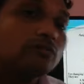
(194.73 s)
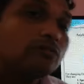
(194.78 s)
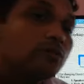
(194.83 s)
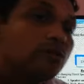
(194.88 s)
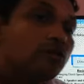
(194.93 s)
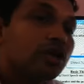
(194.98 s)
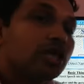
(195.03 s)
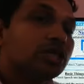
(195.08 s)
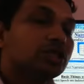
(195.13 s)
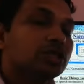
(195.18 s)

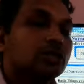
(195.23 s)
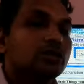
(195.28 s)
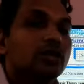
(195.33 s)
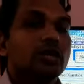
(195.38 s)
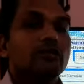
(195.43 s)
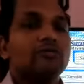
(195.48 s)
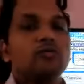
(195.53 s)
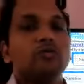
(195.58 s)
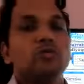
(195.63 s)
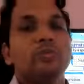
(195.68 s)
of which you
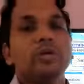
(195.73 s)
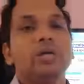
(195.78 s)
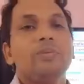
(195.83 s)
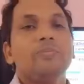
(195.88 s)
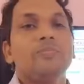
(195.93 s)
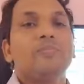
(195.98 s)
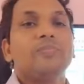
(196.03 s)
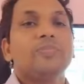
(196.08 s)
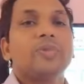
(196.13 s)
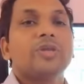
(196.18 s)
have to
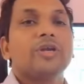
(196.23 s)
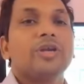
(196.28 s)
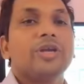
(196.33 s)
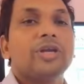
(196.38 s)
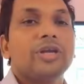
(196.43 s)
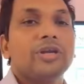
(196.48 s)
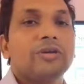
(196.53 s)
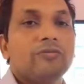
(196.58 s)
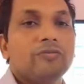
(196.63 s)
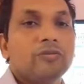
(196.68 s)
be
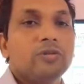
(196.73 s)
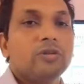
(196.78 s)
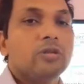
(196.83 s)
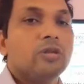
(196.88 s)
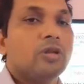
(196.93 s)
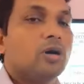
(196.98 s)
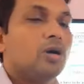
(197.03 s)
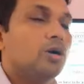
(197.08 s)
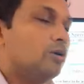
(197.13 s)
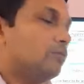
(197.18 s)

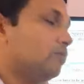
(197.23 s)
careful